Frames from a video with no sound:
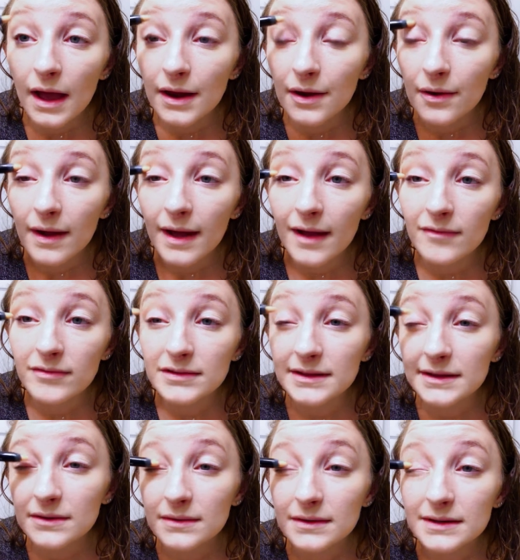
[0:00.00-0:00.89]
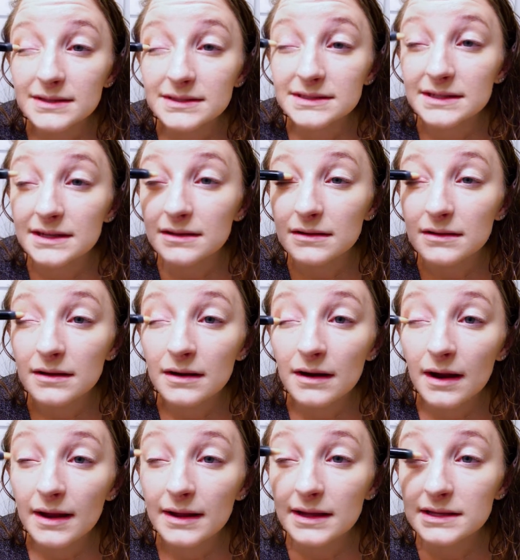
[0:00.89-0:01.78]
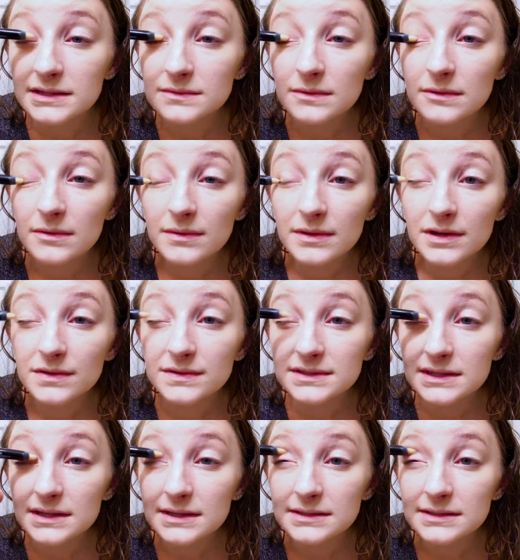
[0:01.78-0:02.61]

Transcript: I don't have a liquid concealer, I guess we will use